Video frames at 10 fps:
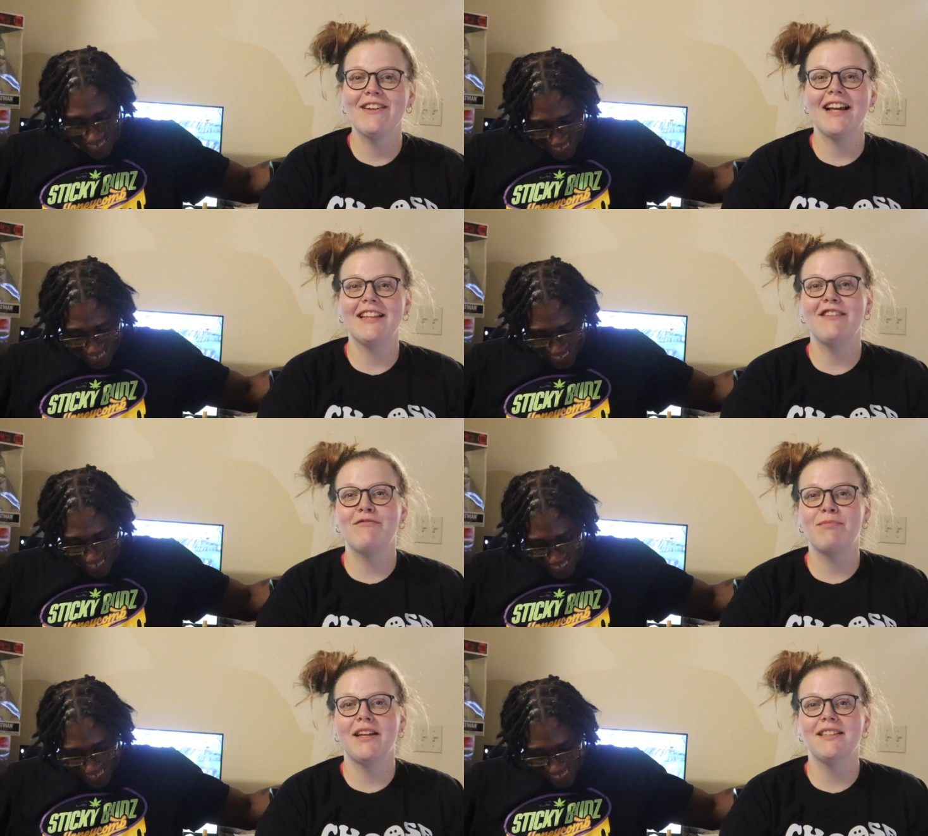Speaker 1: when I leave
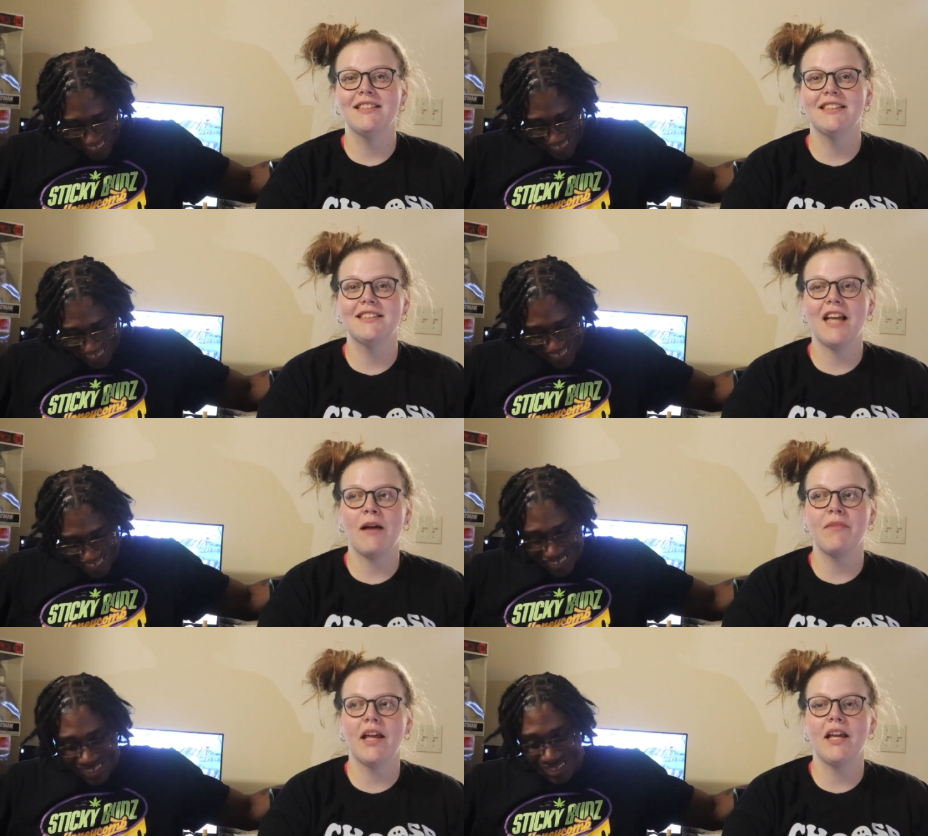places,
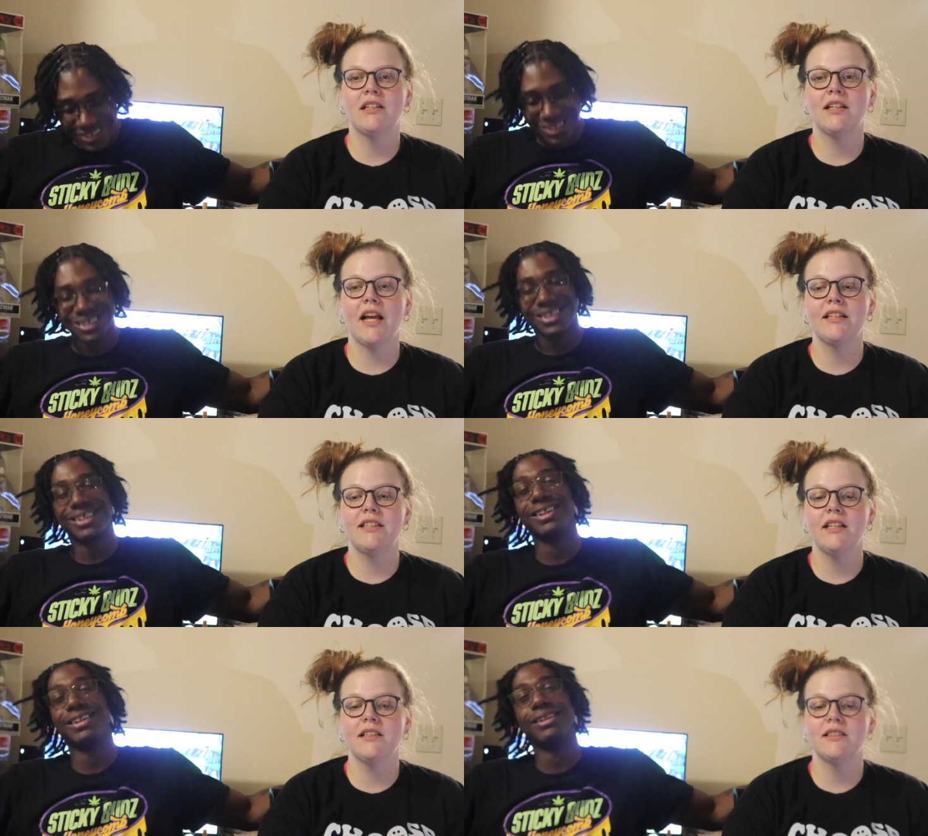I'm like, did I say
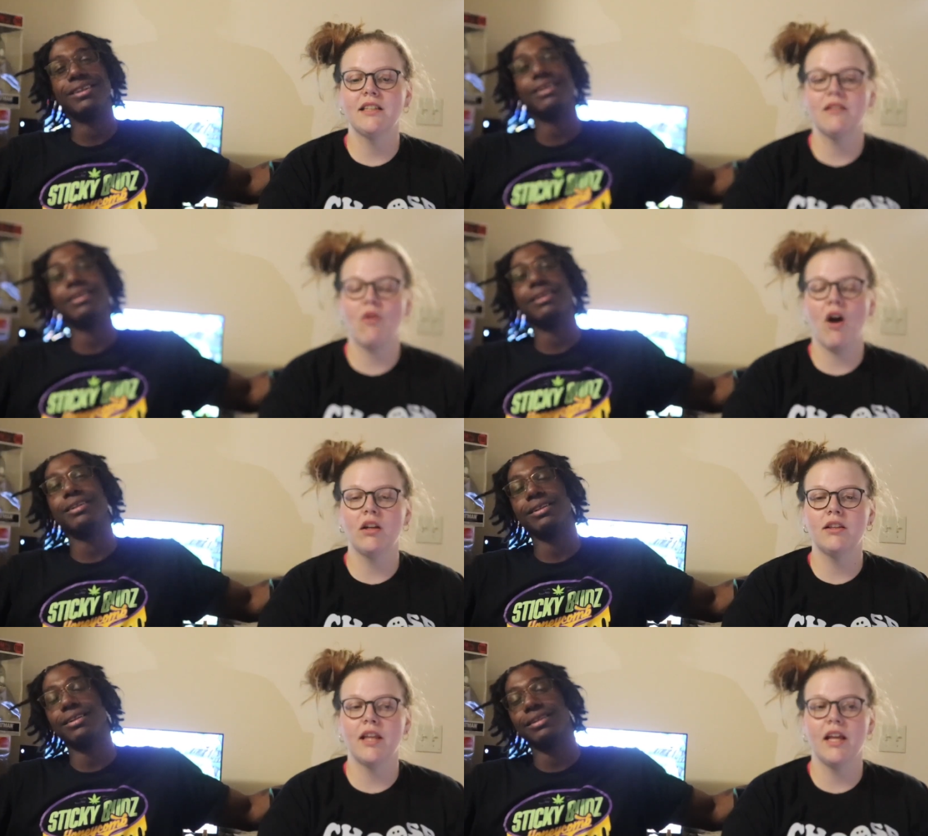the wrong
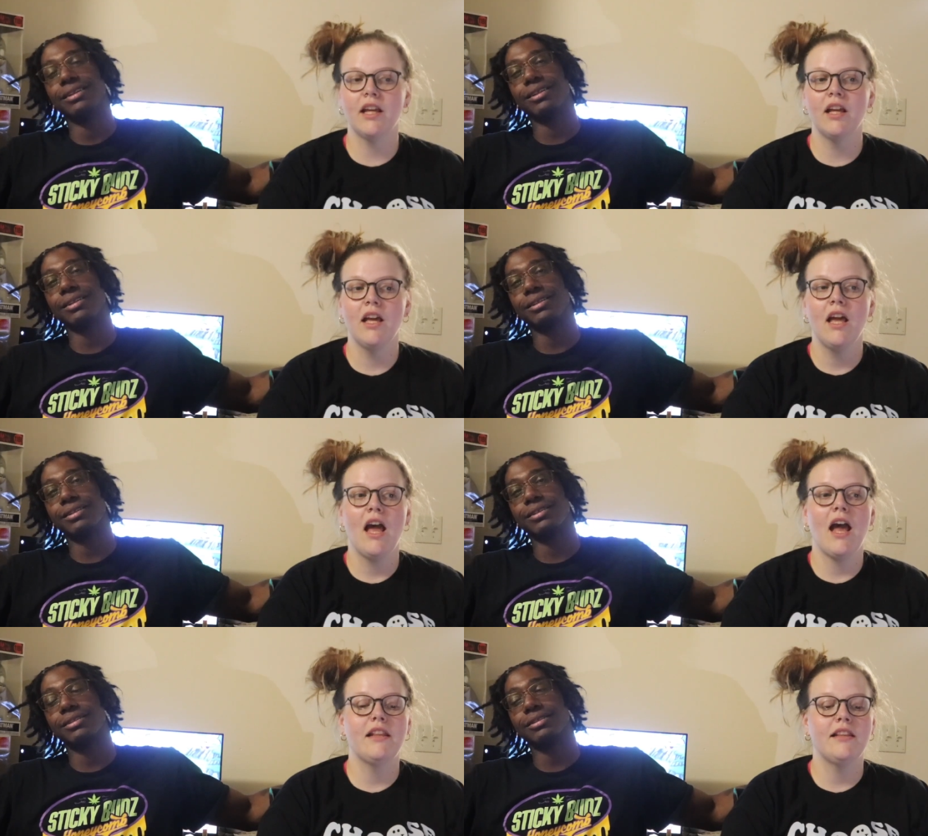thing?
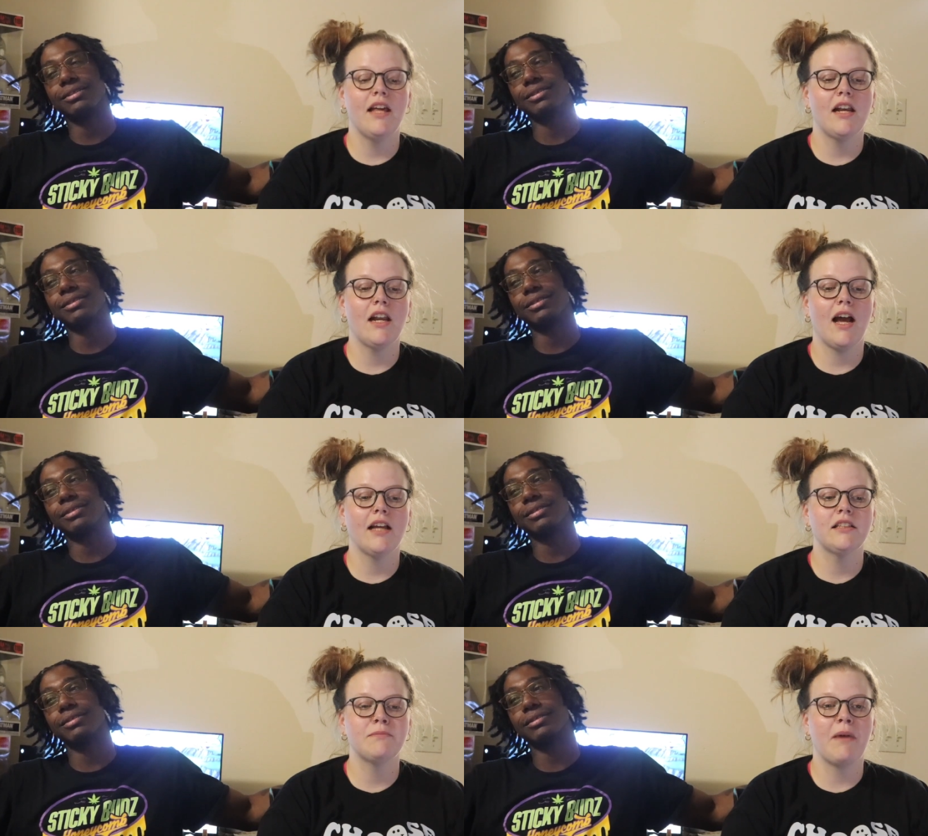And then I
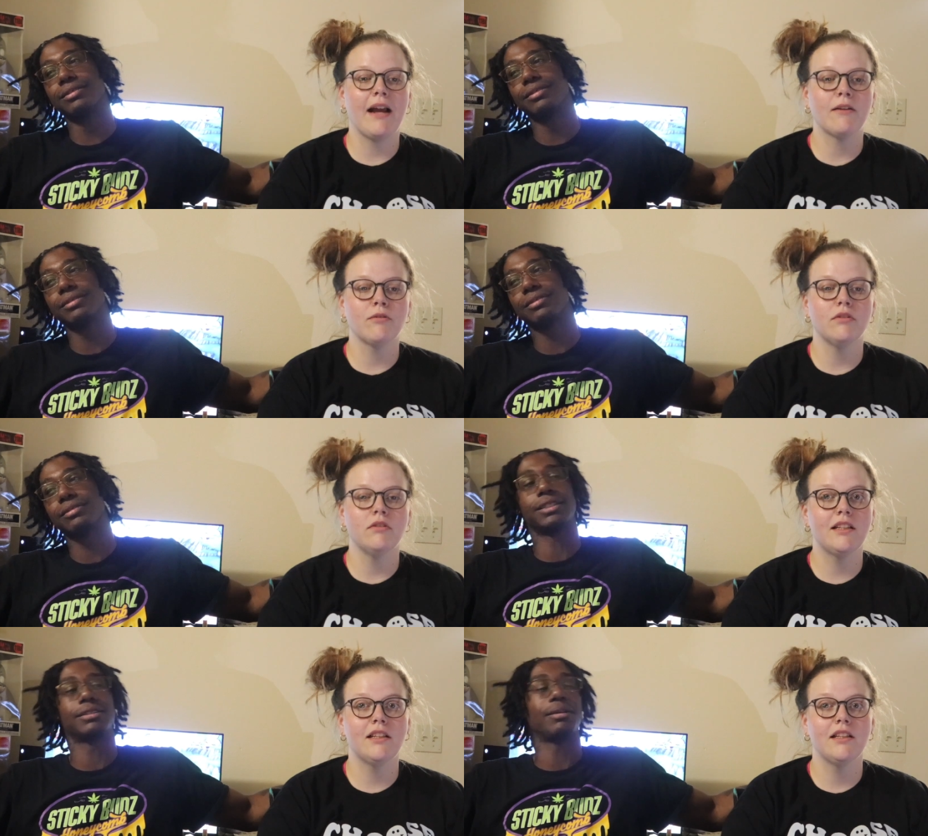spiral.
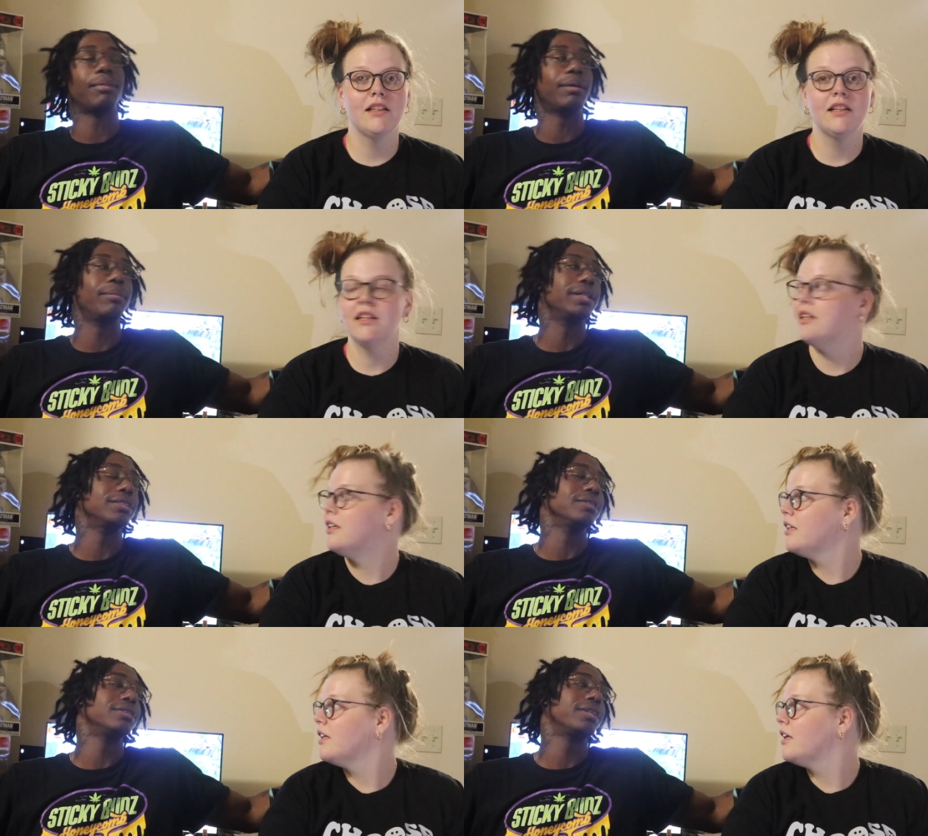Yes,
Speaker 2: my biggest
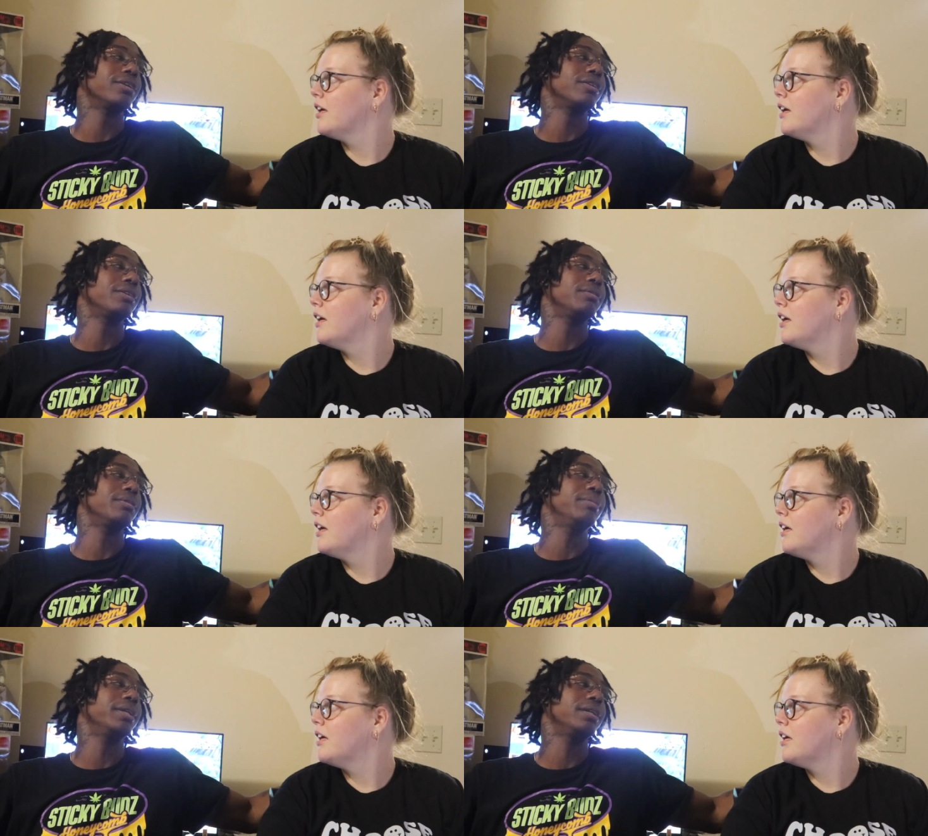insecurity
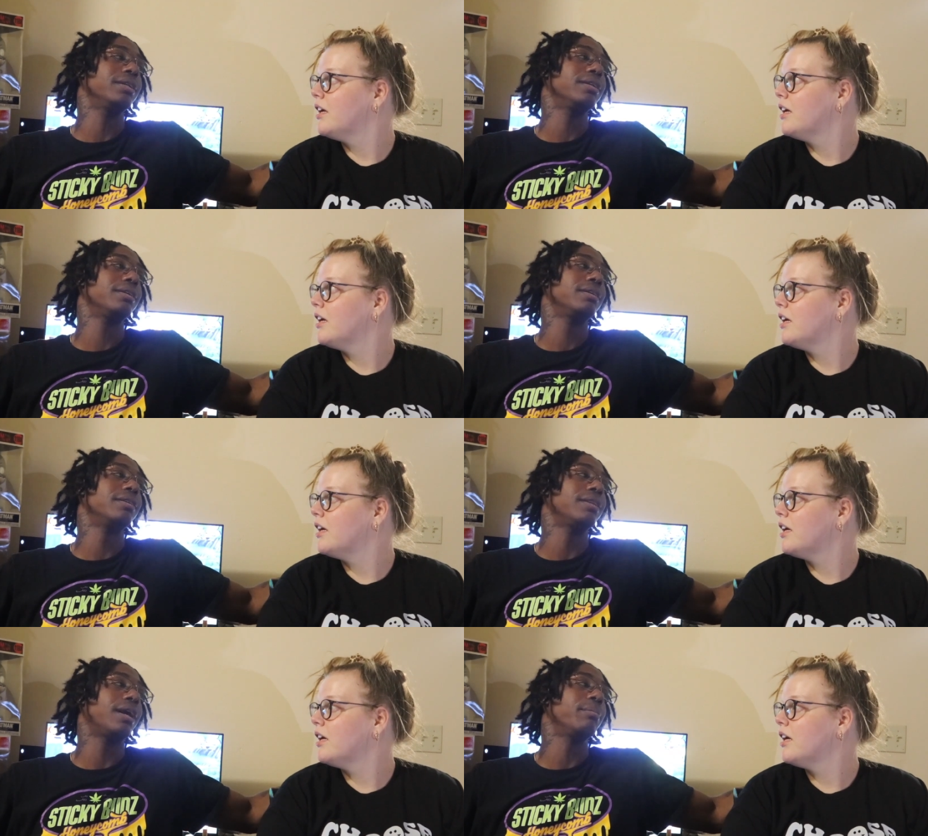would be
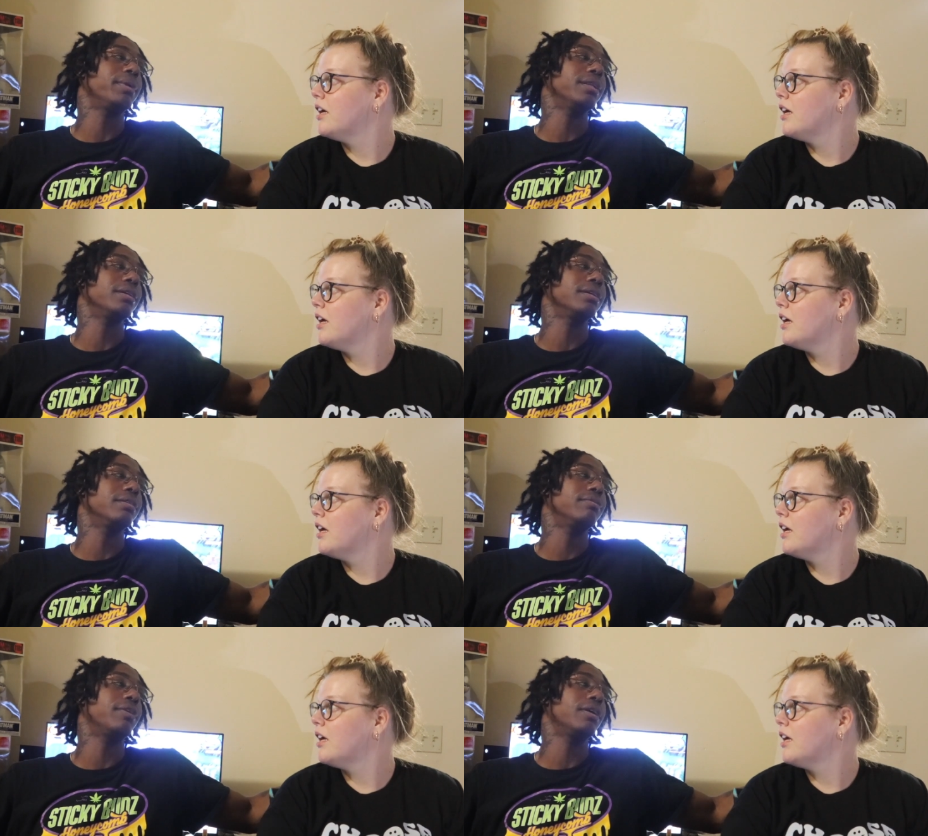not being a good
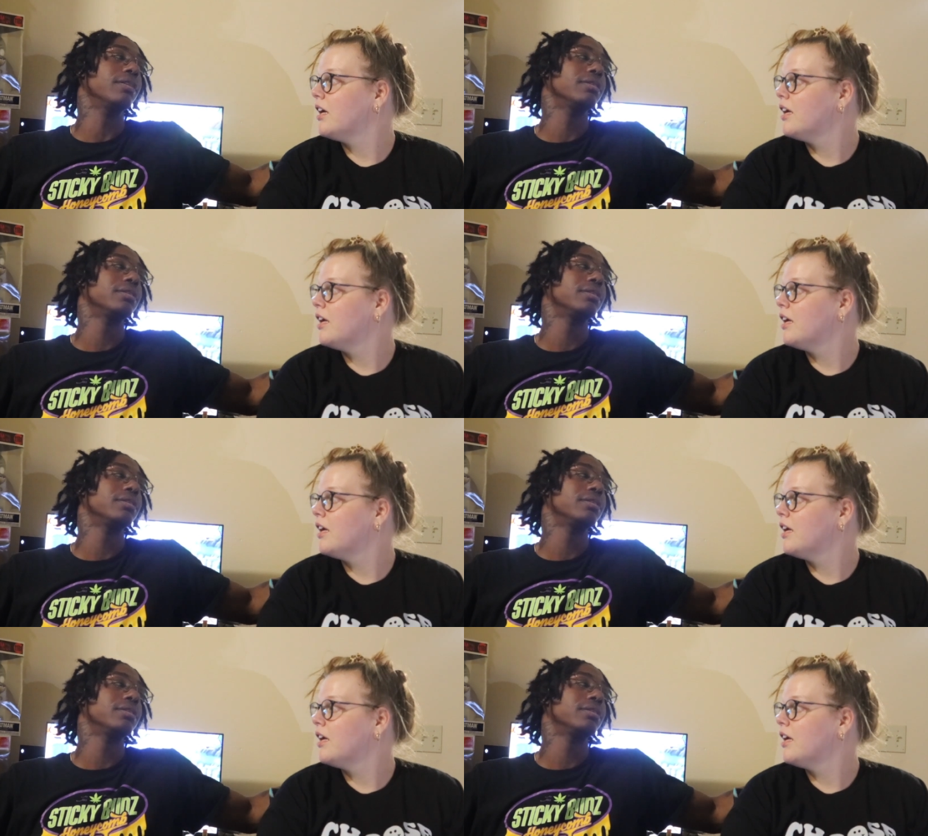father.